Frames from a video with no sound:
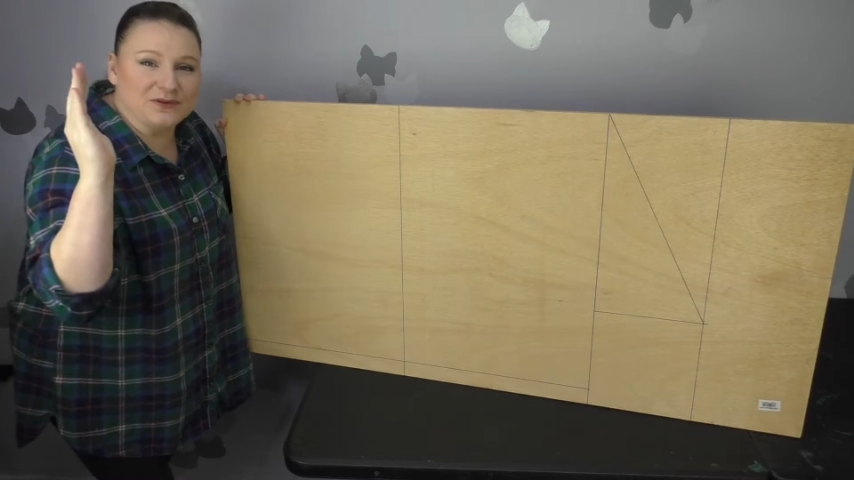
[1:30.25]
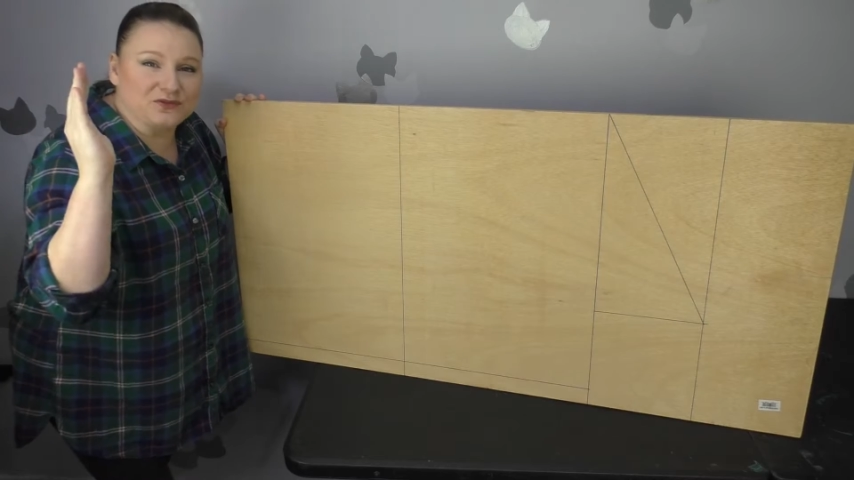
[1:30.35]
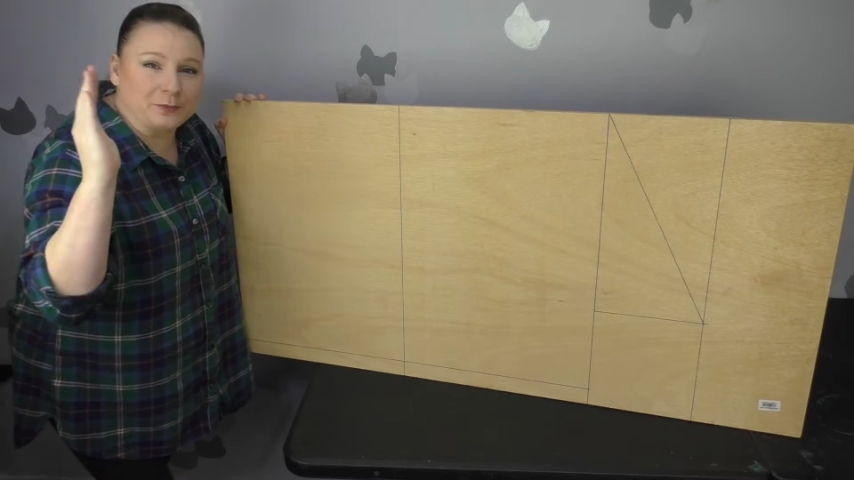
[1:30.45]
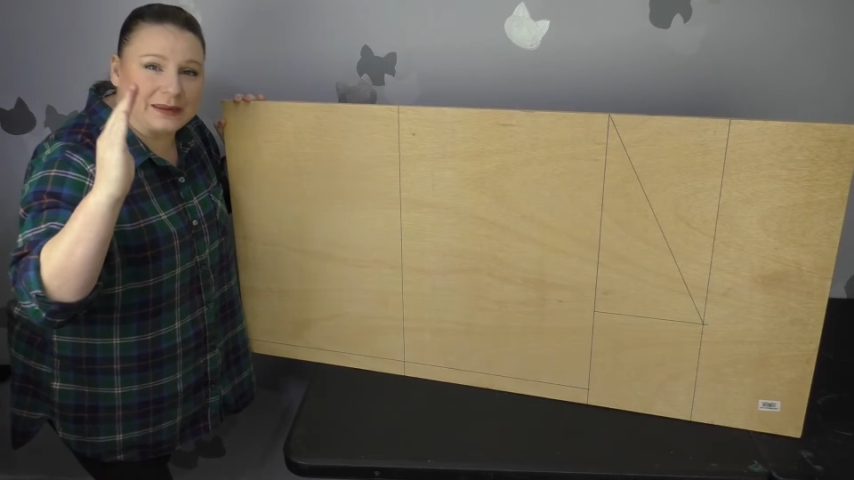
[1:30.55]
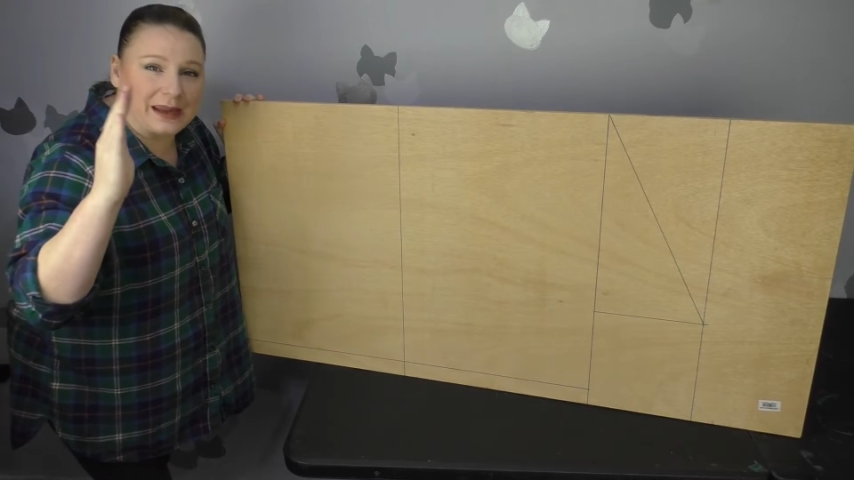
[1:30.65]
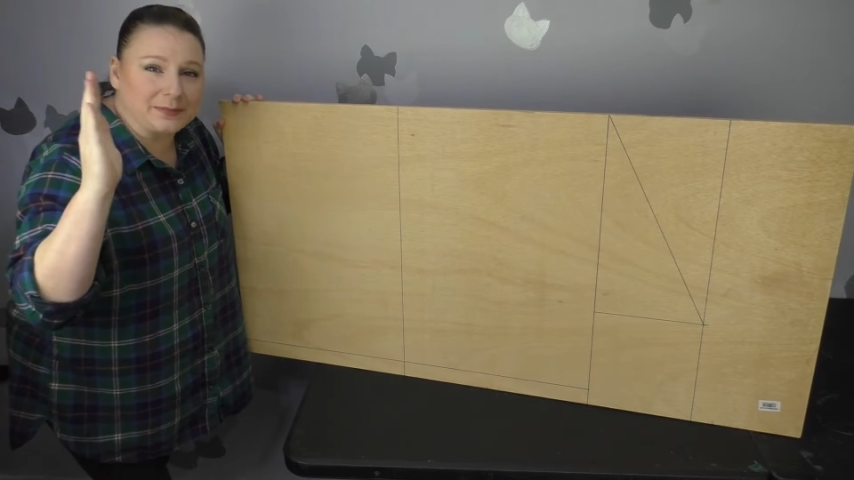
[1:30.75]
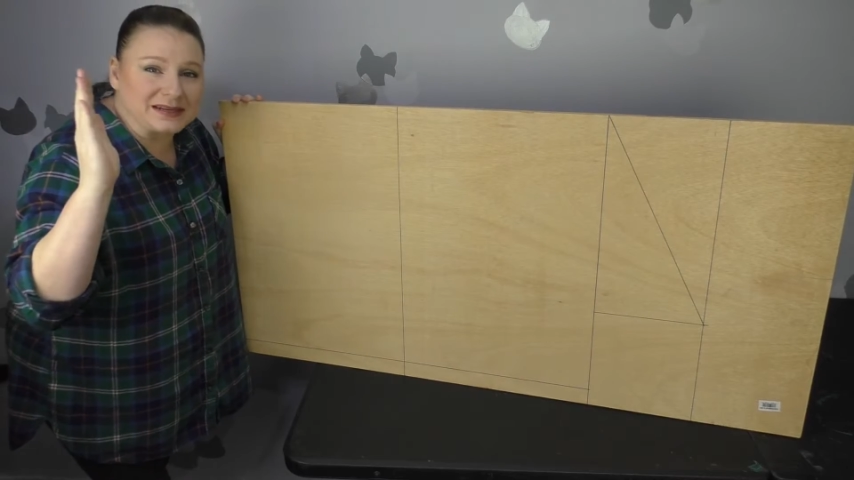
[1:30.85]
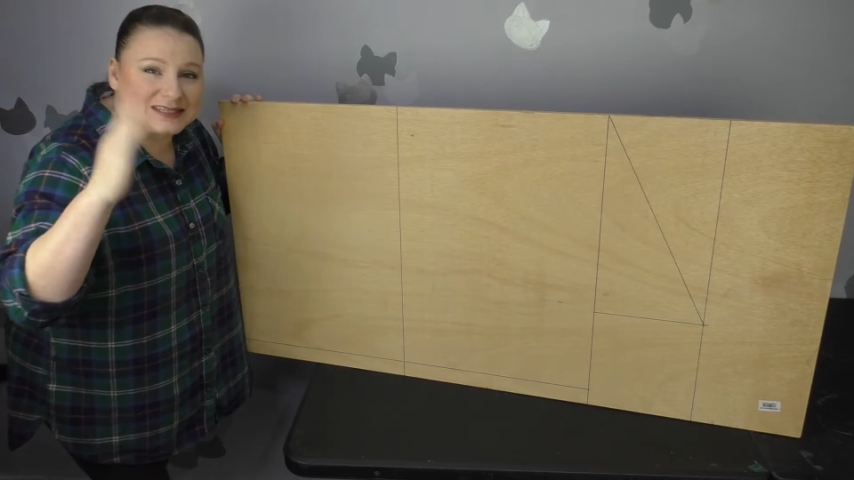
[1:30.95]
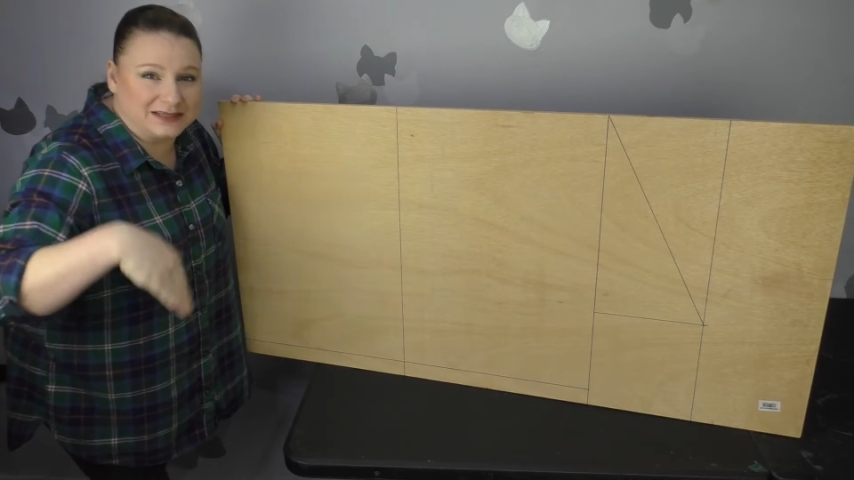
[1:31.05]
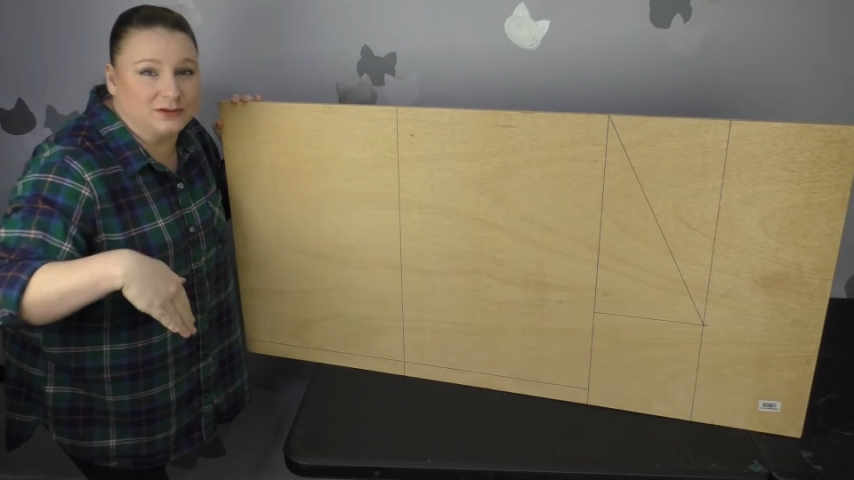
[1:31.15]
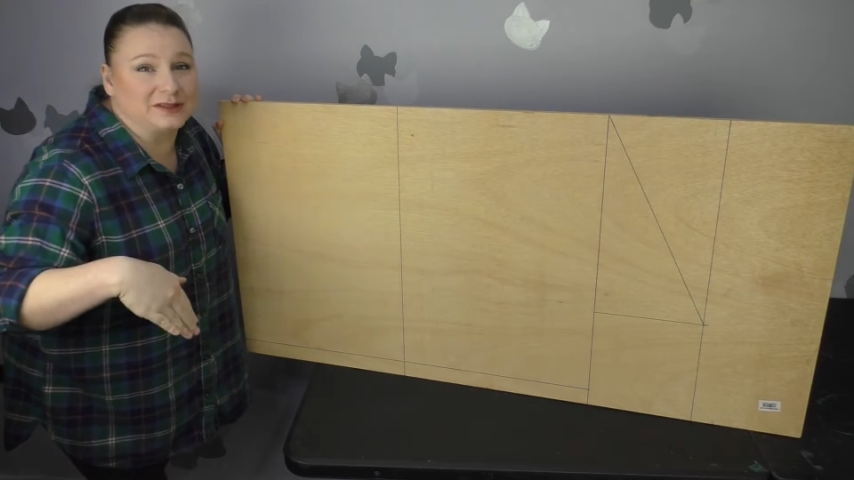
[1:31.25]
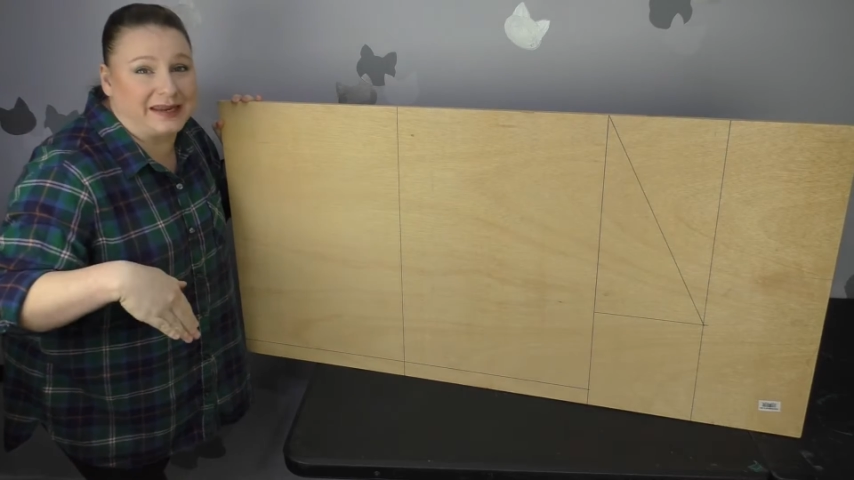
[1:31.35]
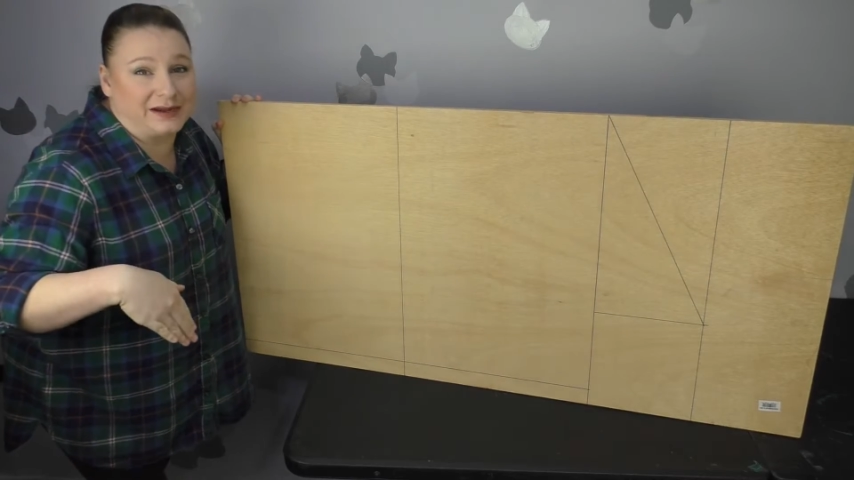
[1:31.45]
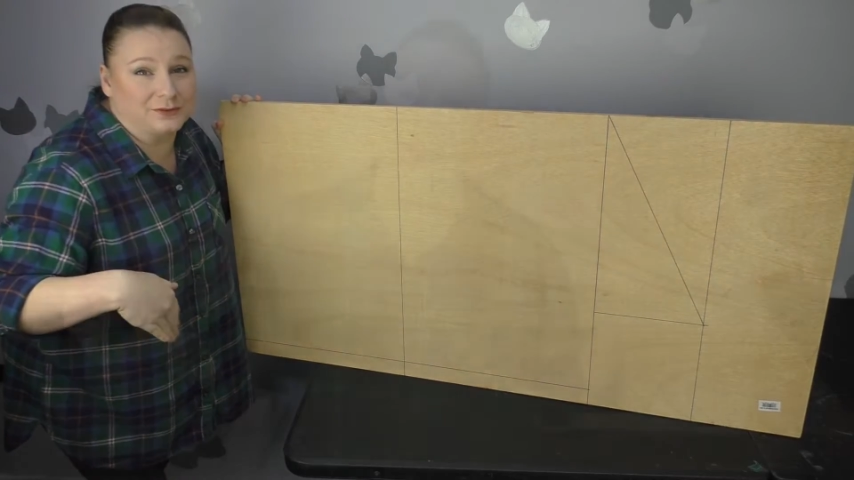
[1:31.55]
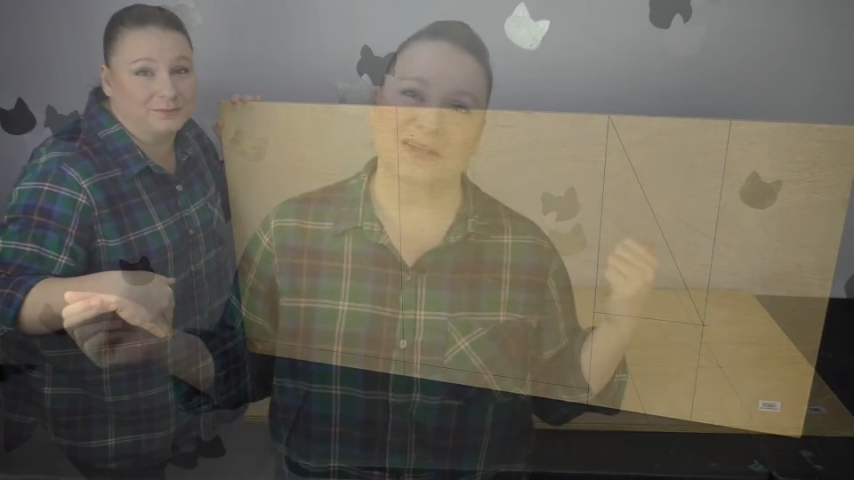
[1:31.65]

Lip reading: it from being able to tilt down.